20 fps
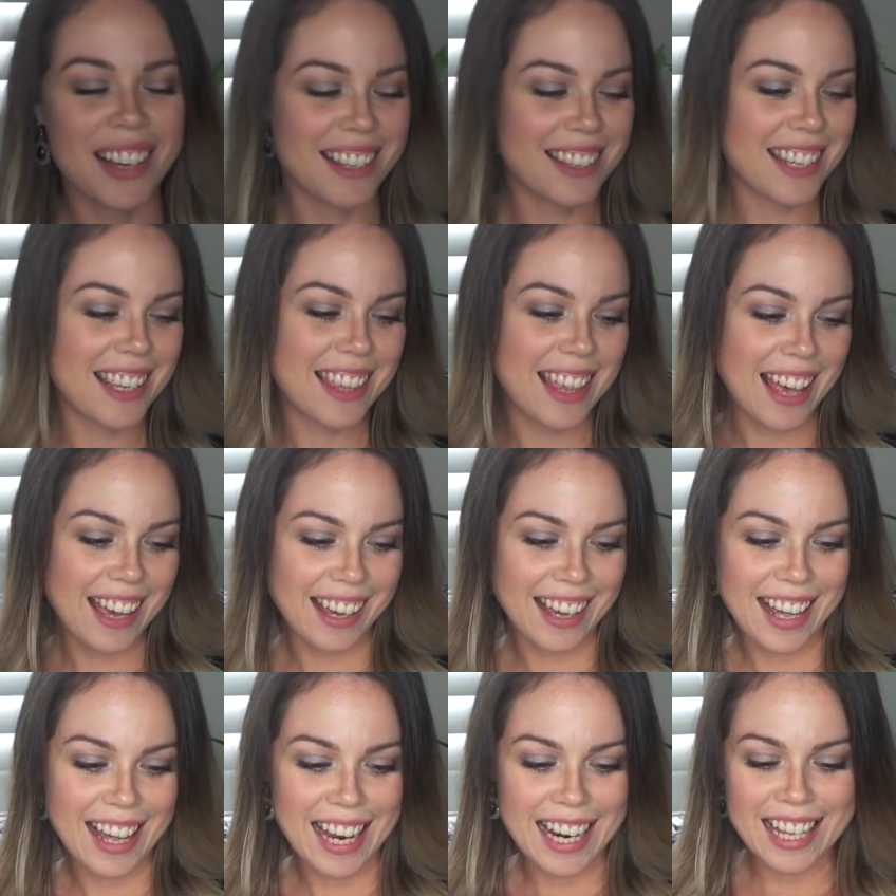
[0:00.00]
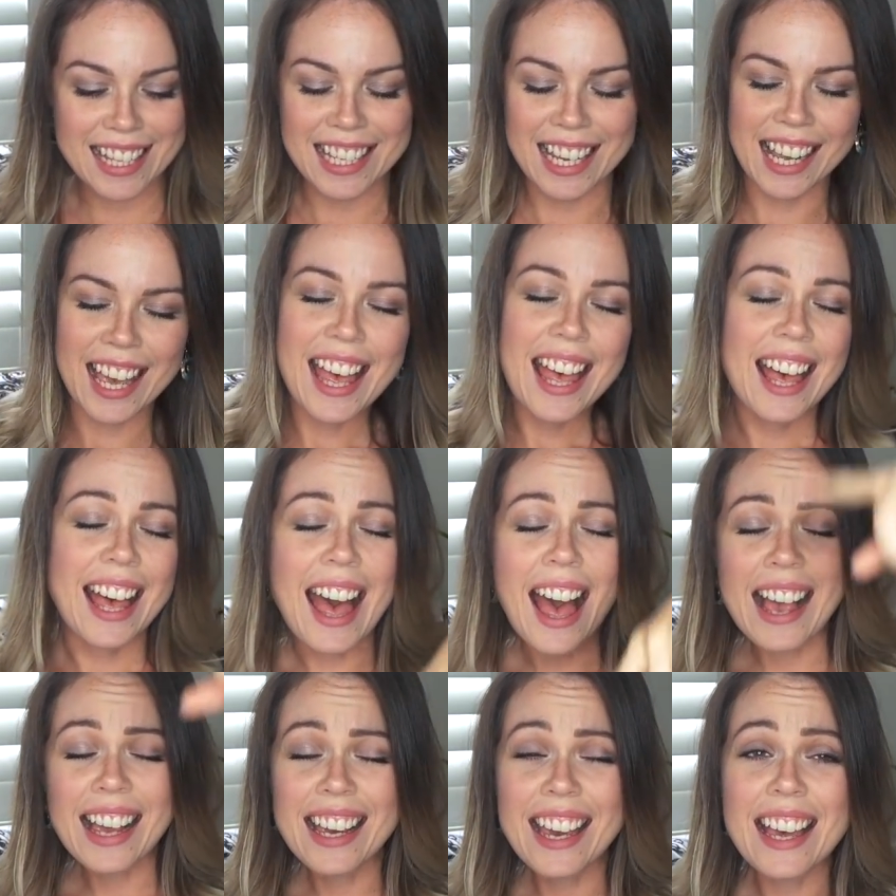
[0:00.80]
I see that card, it's like,
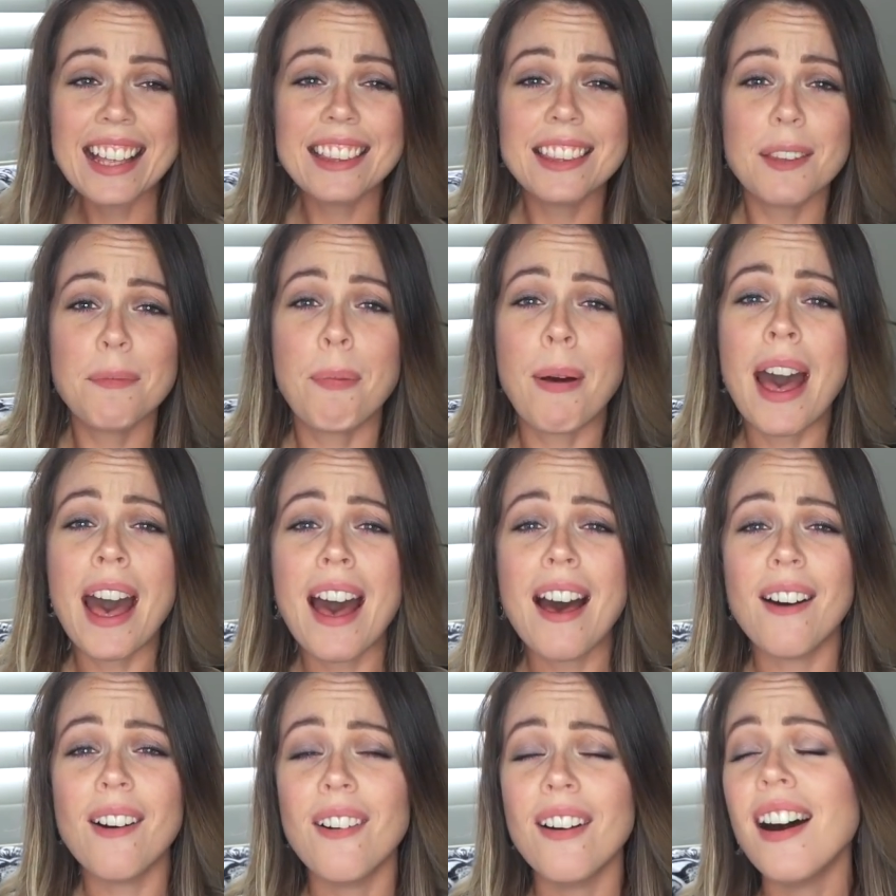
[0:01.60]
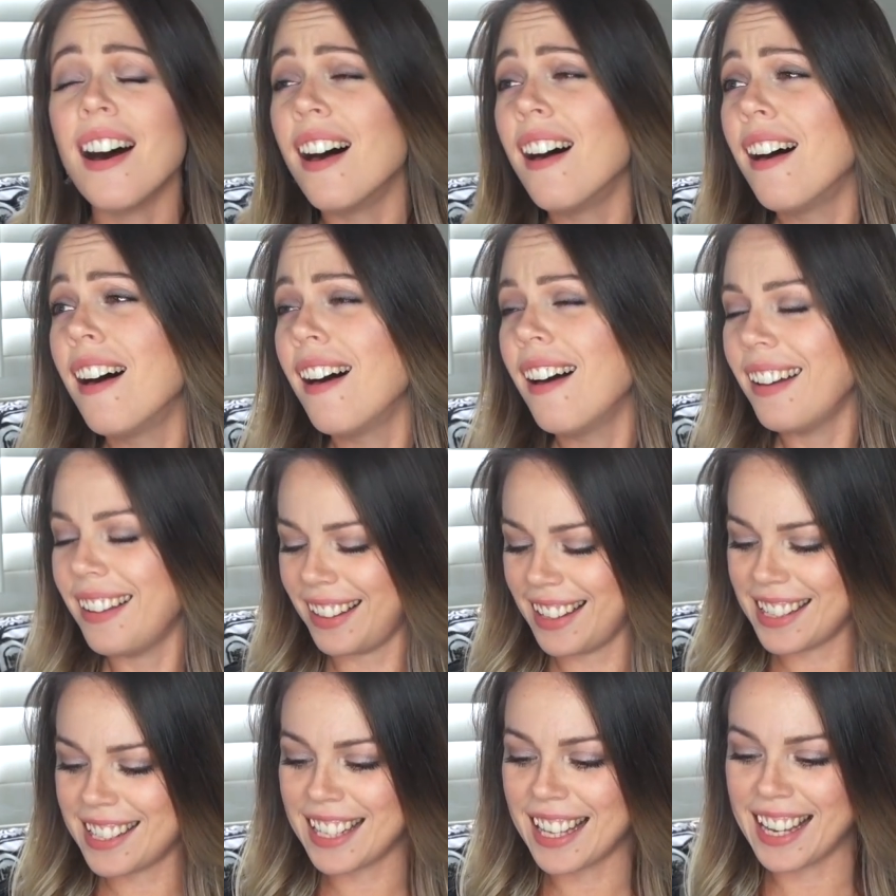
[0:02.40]
I get the power.
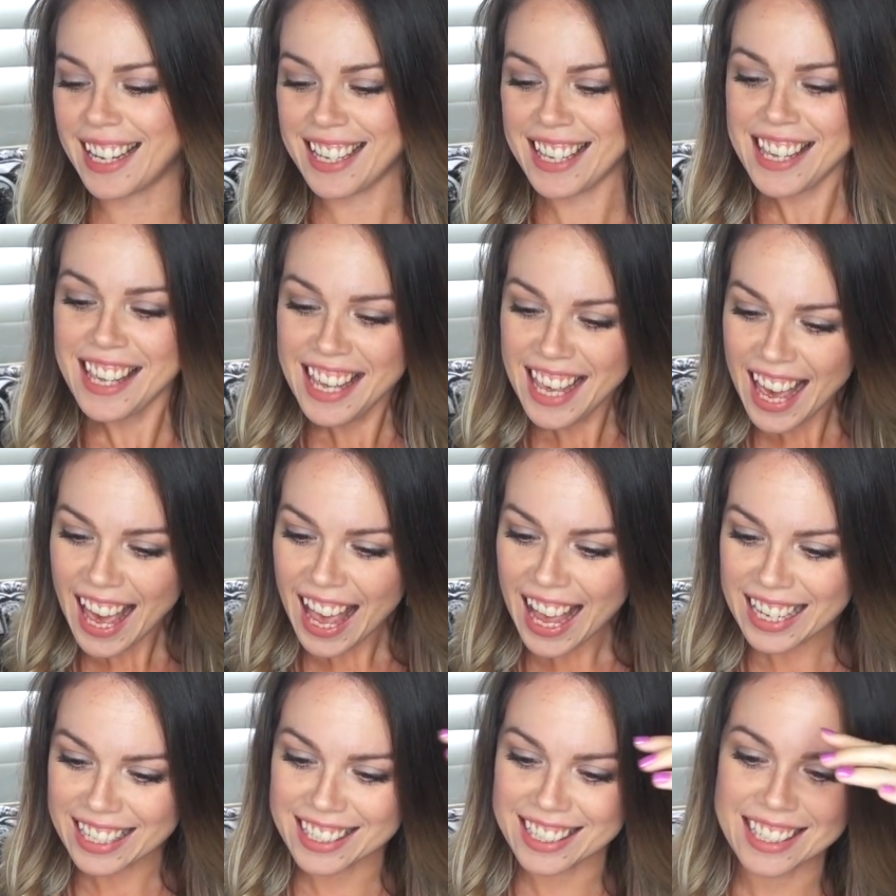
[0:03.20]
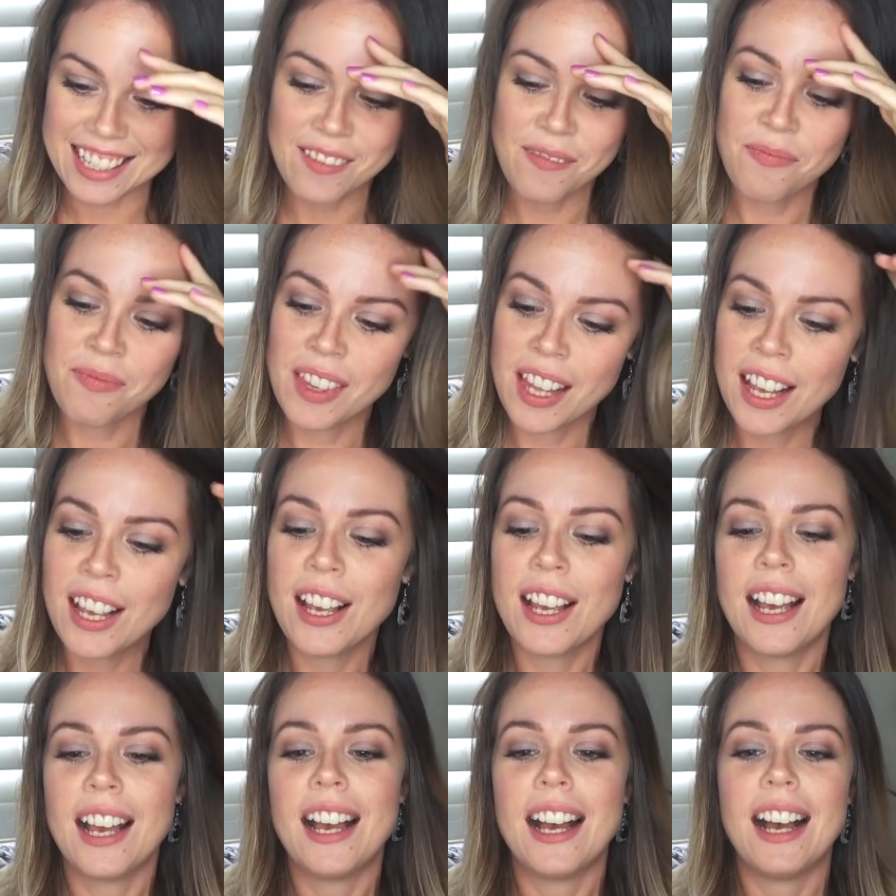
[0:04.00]
It's like, yes.
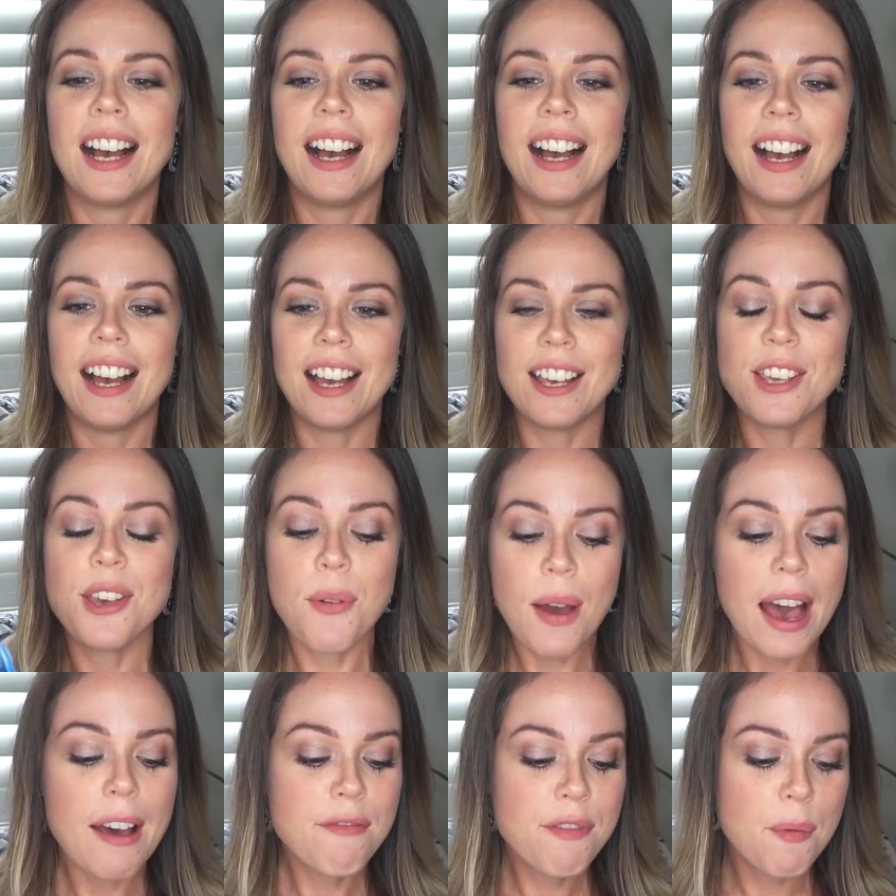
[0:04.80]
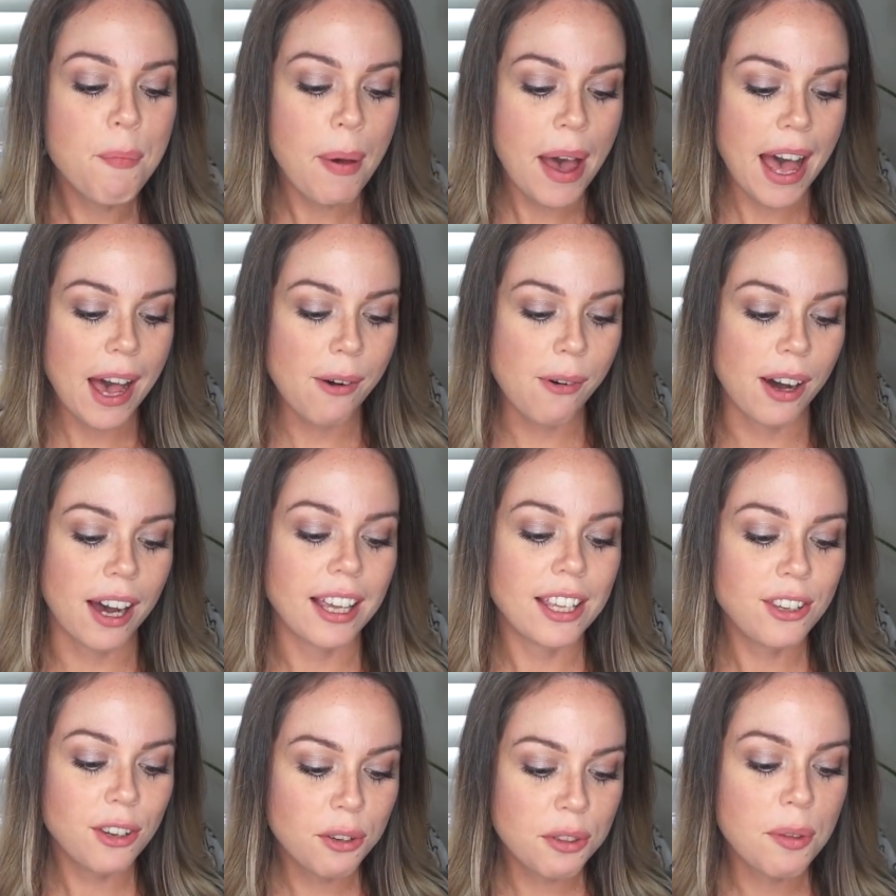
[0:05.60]
You have the power.
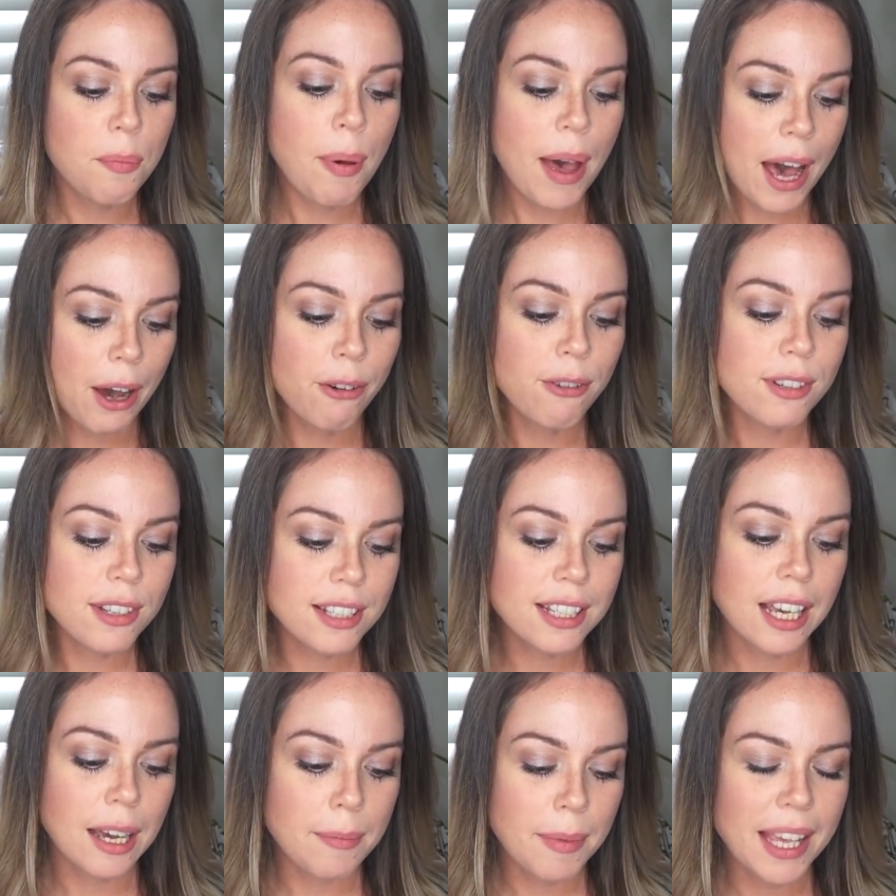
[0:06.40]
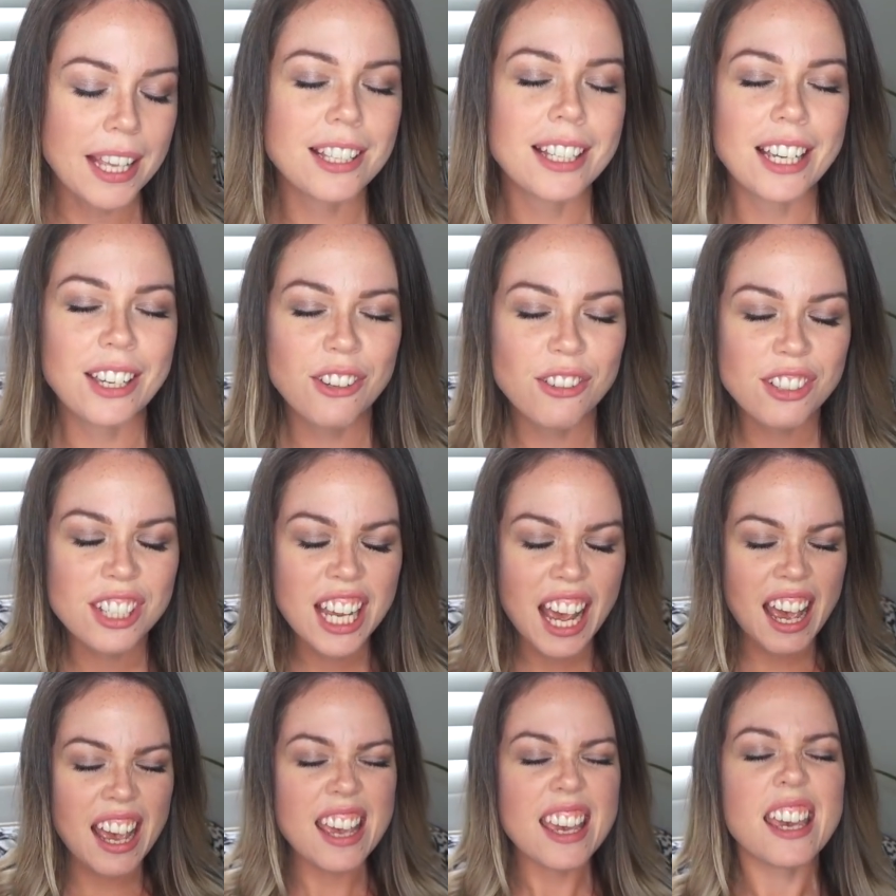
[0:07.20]
The power is coming. It's like you're
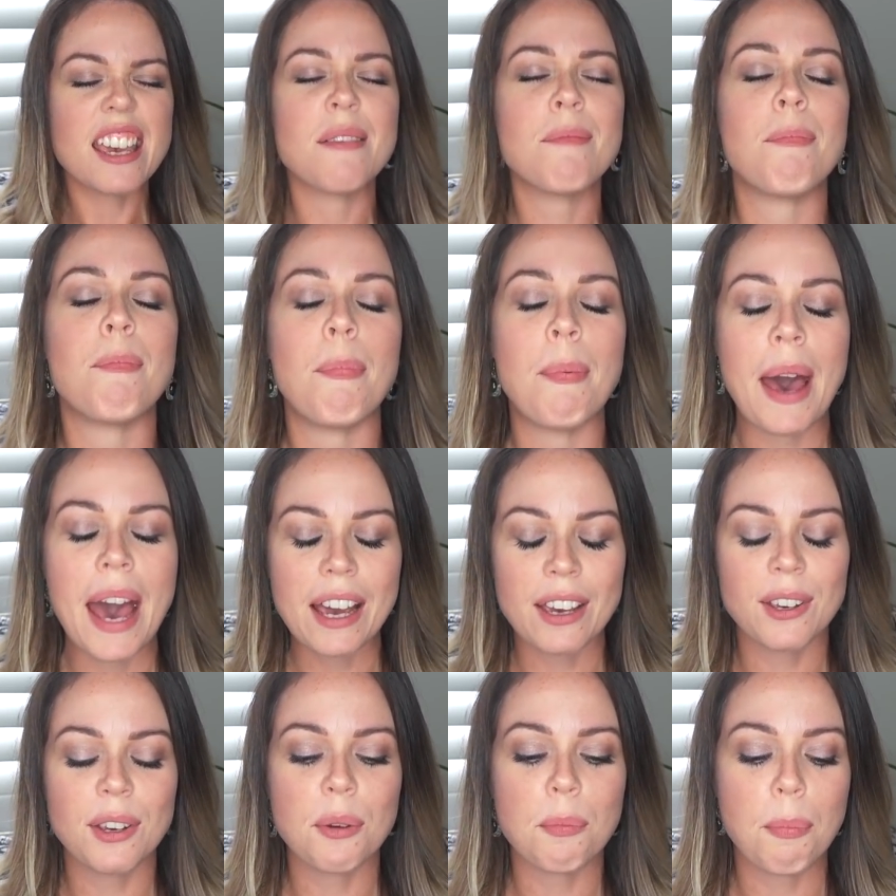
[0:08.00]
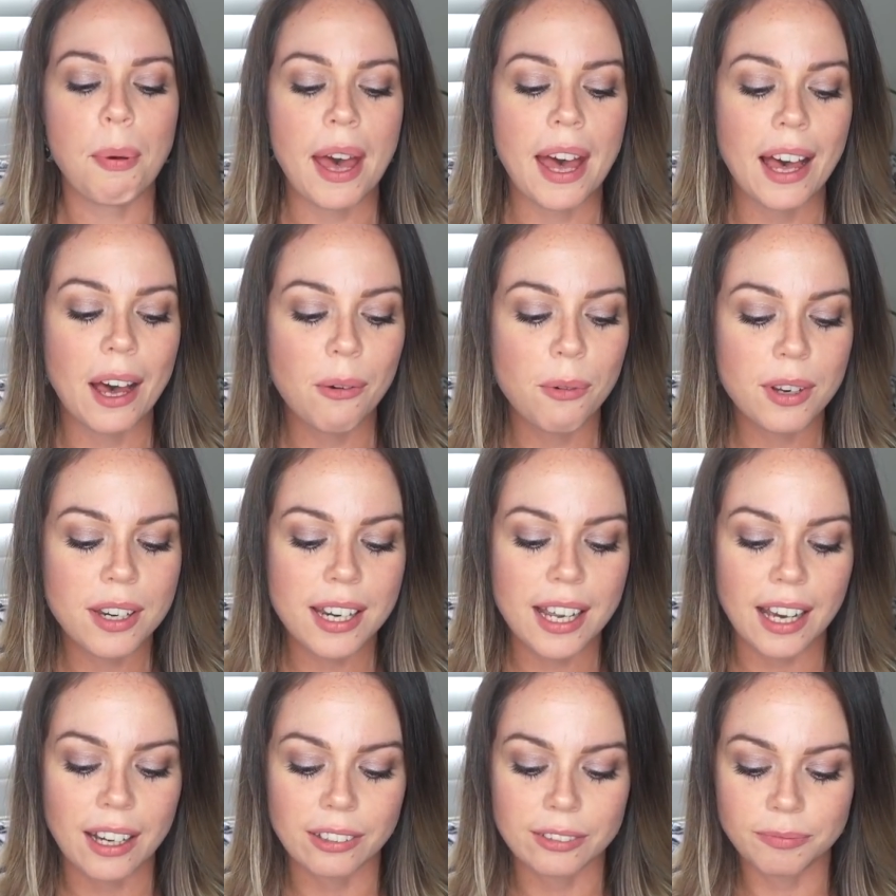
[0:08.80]
taking back your power
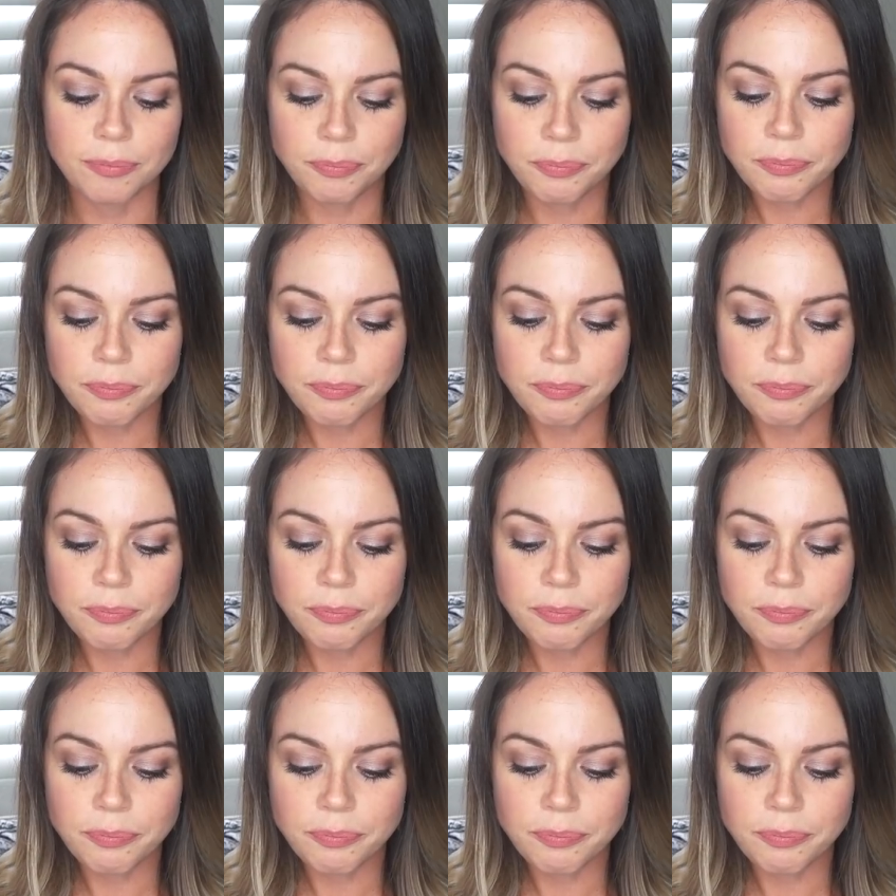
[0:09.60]
now.